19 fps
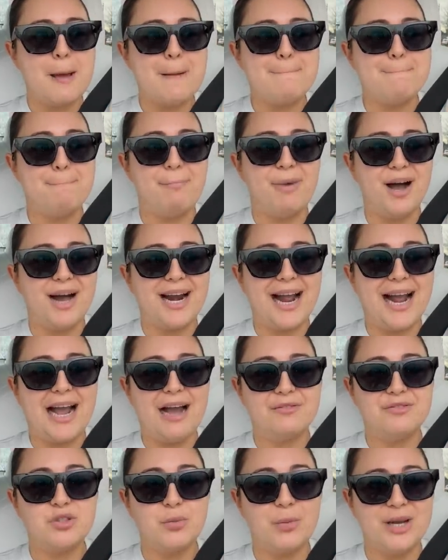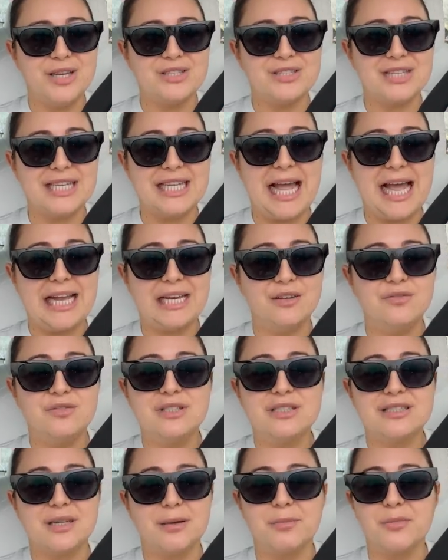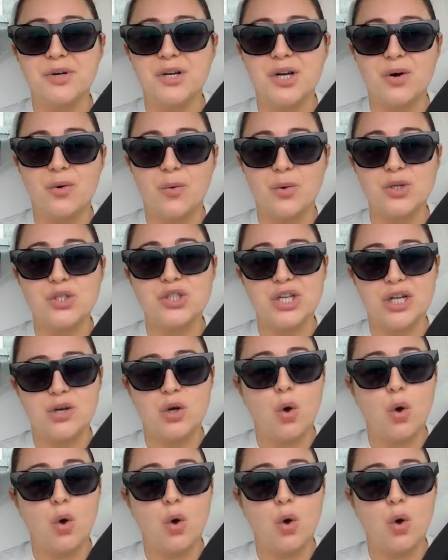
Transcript: But I have to wait till end of December or Jan.